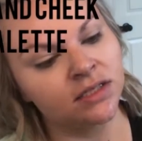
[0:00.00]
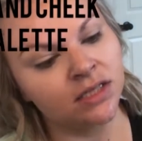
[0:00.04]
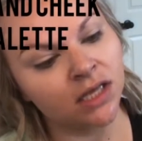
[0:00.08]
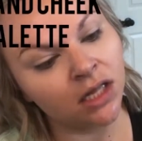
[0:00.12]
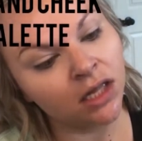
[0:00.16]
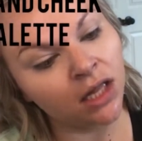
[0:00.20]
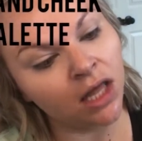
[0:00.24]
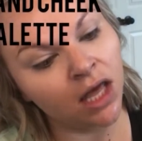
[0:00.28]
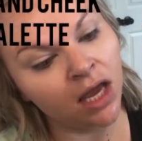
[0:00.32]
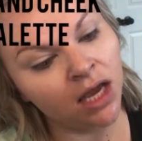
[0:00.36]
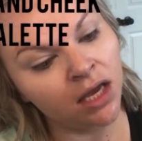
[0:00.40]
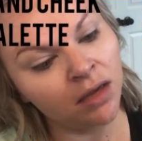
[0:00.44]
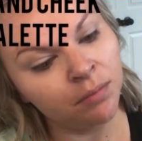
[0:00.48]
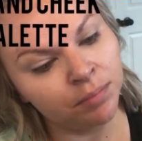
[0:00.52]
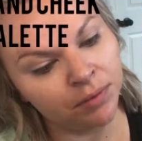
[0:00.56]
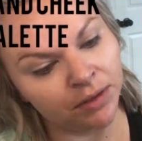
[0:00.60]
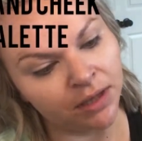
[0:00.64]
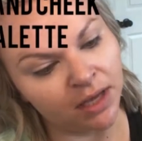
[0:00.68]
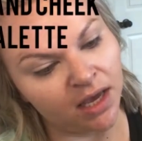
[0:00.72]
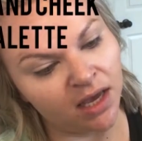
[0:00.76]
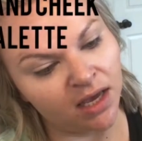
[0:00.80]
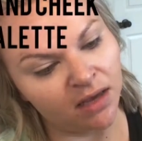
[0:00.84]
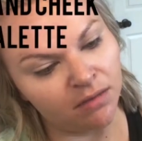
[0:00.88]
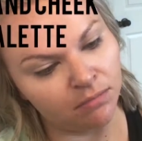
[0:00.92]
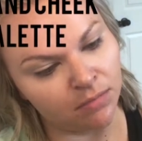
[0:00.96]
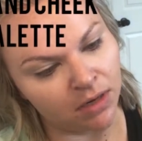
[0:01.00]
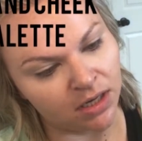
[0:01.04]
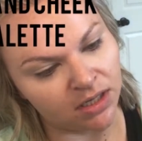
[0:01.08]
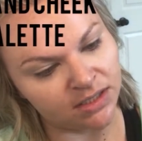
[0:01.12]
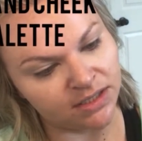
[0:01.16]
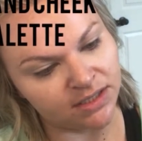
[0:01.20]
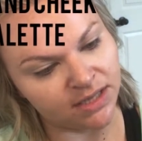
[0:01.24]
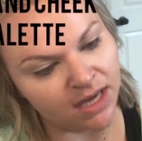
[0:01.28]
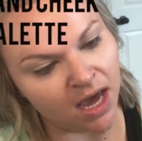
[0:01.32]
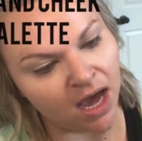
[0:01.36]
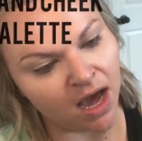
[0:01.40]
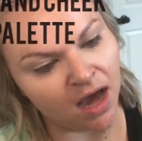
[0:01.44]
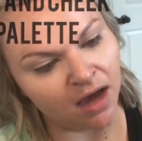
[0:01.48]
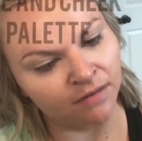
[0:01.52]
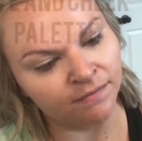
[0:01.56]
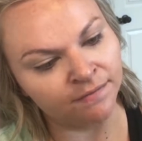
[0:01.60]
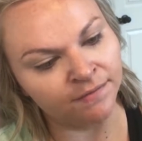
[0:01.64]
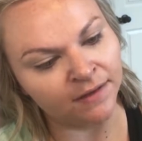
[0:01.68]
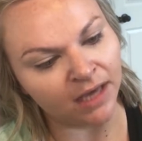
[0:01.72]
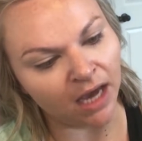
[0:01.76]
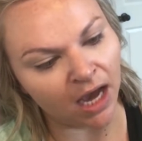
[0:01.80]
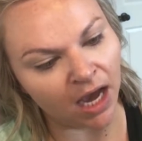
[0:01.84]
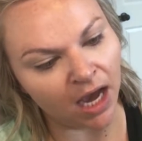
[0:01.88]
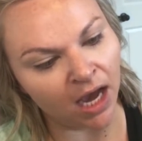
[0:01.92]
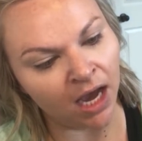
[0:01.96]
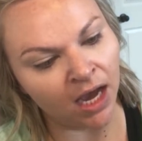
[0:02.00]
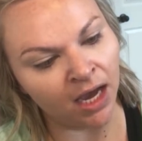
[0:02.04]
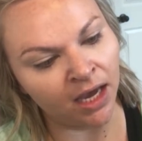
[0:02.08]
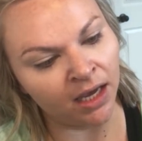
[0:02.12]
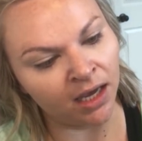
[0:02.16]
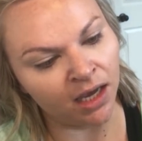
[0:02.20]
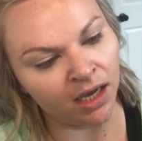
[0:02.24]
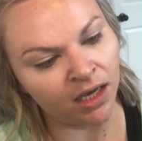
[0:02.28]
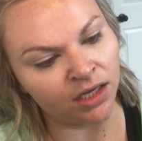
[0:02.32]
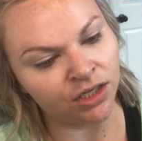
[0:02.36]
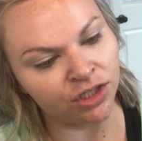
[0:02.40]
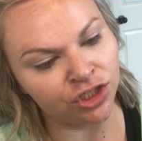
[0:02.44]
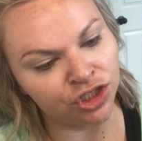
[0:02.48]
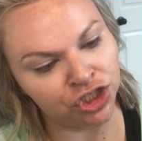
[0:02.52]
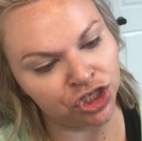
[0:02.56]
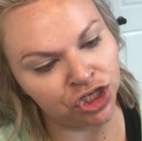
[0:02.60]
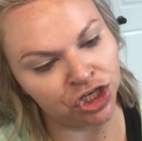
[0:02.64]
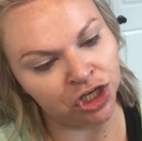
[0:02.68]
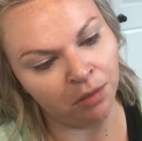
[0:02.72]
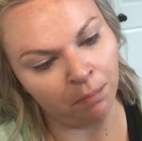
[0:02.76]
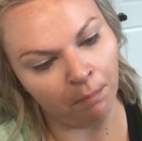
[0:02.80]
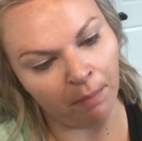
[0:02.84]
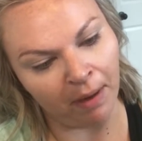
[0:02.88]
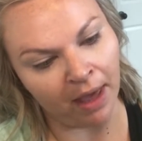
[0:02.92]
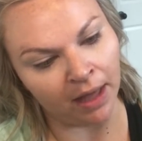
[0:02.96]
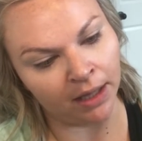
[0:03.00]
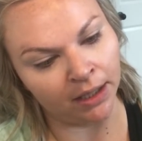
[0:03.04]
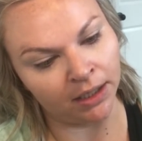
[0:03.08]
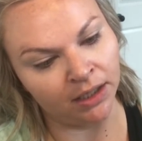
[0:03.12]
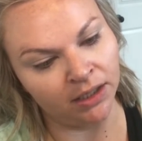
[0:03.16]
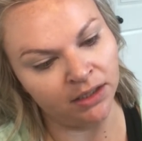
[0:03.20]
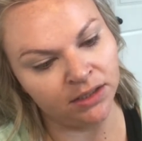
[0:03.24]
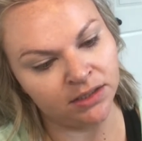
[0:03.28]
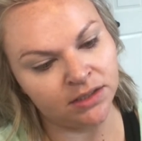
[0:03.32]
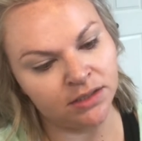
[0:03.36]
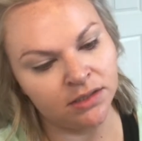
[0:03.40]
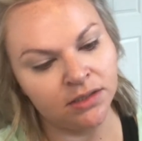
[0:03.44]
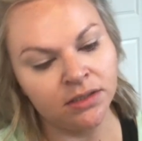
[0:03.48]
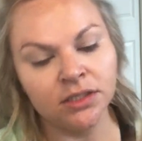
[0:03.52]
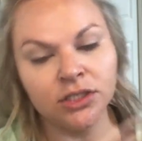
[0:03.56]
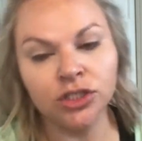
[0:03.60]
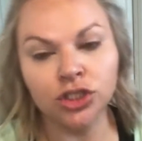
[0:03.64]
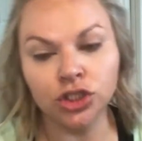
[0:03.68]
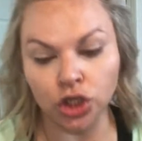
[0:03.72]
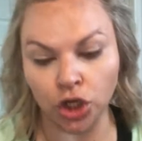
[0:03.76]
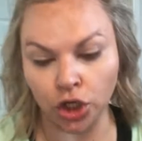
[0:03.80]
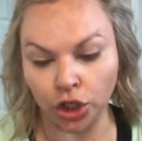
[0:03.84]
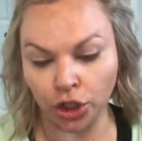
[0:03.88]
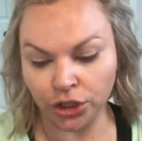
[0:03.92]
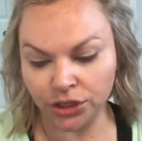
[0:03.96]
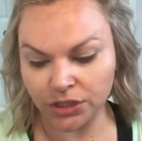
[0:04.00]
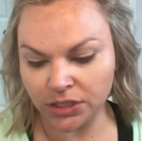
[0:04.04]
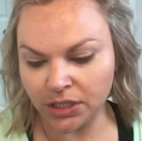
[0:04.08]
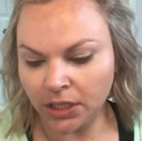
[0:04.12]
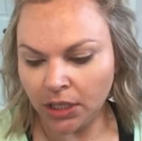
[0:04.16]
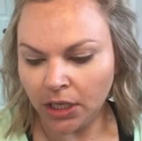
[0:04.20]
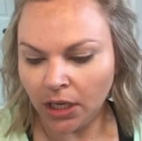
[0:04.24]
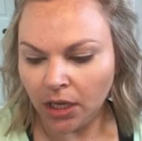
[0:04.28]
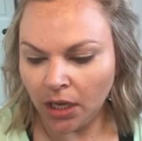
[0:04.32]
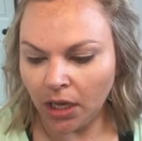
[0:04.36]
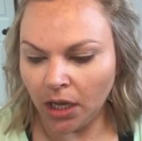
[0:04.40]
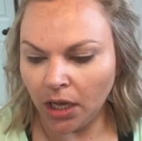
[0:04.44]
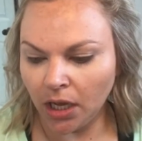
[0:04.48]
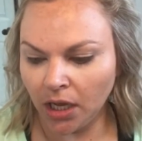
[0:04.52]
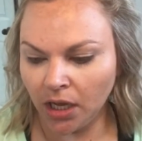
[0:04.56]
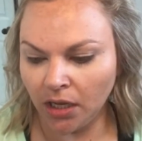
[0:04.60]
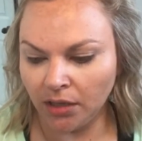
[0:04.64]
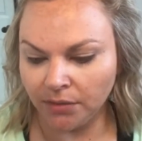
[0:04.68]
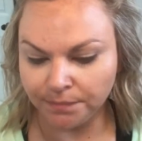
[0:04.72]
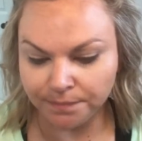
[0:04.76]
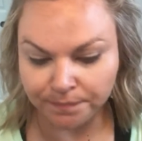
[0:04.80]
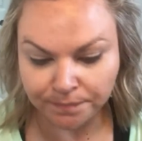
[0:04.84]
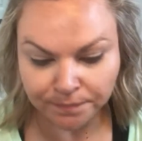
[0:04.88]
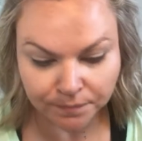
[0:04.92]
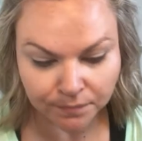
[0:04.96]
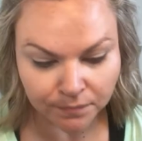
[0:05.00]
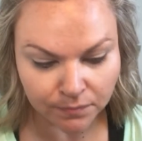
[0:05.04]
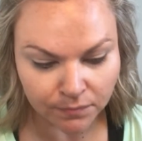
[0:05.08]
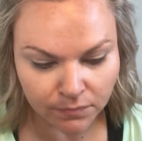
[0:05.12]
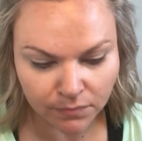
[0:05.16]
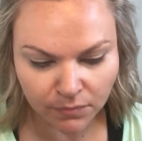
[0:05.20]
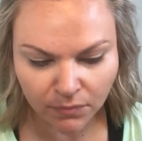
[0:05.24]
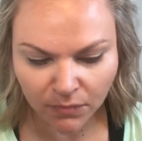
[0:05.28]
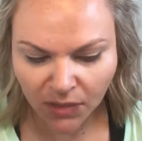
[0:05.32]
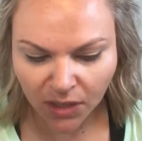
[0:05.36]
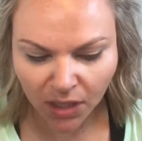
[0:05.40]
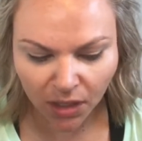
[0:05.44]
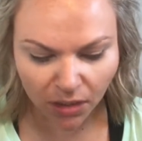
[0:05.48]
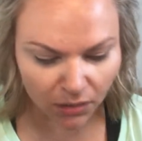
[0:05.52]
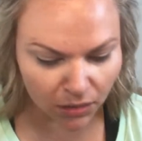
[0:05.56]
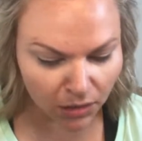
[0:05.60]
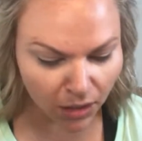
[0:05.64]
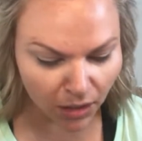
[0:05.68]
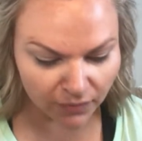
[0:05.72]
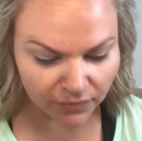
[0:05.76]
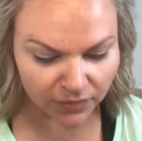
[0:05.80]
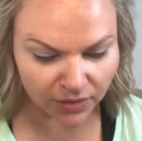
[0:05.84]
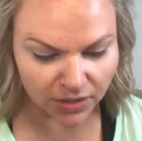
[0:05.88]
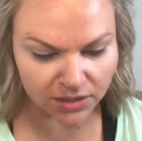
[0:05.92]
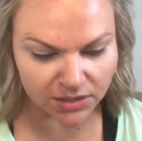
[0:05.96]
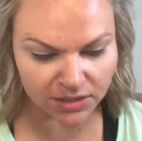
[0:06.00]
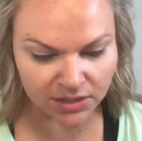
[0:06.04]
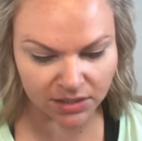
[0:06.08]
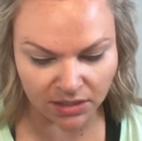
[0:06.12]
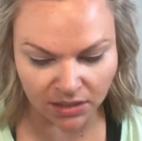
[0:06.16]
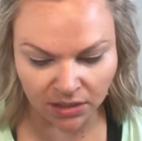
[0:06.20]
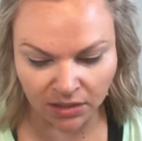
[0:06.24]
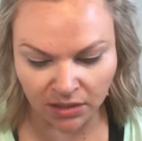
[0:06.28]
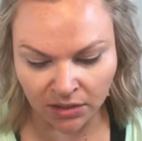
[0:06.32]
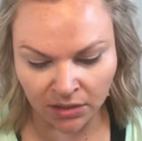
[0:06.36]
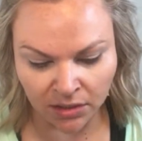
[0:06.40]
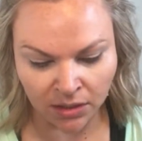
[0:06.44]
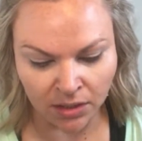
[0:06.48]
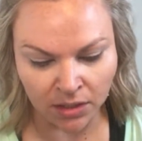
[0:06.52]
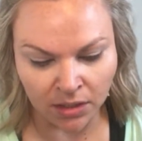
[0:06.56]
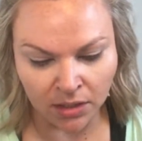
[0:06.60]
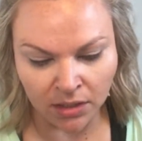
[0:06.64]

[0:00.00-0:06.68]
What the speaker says: Clay Play Must Have Eye and Cheek Palette, Tarte. Love this thing.